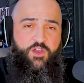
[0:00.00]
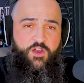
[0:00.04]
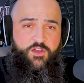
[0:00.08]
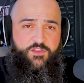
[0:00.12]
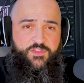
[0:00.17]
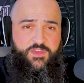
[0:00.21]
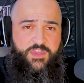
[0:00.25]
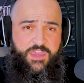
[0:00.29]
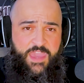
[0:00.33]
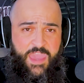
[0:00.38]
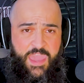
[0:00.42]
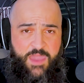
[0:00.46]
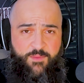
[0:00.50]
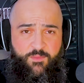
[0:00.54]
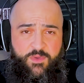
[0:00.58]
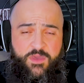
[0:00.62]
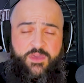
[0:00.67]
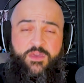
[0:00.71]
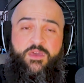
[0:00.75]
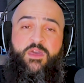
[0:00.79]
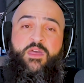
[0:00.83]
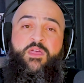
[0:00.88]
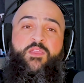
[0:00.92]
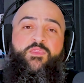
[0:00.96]
a game.
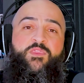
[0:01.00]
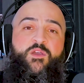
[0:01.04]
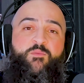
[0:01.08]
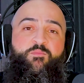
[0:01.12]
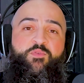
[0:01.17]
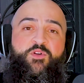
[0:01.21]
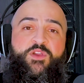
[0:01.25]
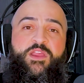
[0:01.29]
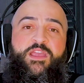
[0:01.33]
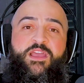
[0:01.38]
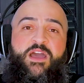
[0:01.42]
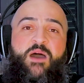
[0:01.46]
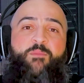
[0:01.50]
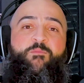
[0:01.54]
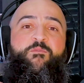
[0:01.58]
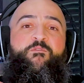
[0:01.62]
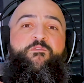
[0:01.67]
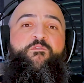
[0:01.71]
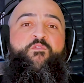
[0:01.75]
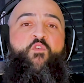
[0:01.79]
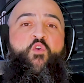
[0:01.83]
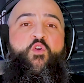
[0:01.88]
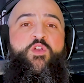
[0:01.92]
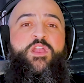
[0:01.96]
They're putting up
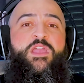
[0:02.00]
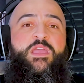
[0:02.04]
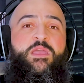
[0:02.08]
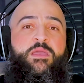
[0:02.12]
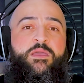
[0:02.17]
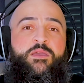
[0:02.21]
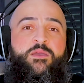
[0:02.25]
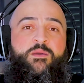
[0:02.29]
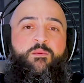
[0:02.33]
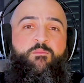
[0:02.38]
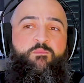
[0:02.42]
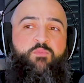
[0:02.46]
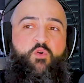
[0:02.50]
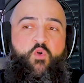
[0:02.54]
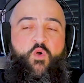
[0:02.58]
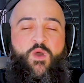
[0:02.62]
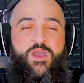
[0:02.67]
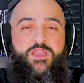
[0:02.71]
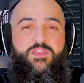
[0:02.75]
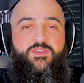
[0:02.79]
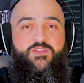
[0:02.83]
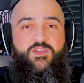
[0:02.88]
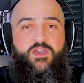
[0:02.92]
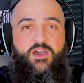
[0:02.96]
forty
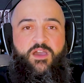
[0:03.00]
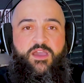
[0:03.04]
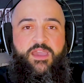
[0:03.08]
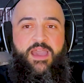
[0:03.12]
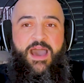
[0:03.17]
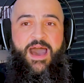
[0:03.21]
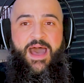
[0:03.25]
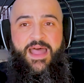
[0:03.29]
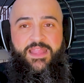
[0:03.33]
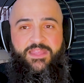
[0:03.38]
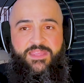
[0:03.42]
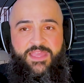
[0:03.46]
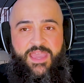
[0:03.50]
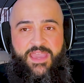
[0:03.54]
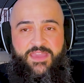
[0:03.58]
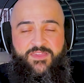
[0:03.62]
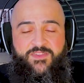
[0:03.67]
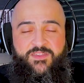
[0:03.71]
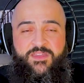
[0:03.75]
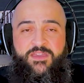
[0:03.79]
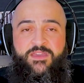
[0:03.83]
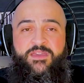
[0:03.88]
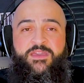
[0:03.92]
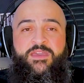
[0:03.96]
points a contest.
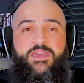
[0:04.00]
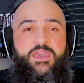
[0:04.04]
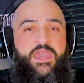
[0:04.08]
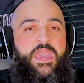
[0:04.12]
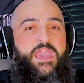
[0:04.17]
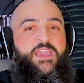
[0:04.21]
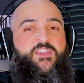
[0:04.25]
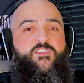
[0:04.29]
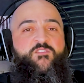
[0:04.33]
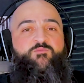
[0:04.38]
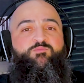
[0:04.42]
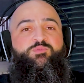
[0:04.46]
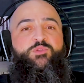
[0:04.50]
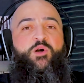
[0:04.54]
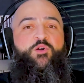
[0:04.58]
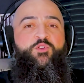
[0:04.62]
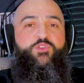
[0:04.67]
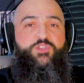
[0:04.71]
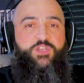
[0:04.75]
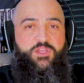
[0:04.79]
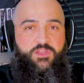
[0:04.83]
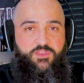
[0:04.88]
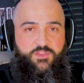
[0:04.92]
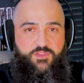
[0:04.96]

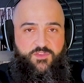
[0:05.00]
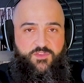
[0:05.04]
Explosions.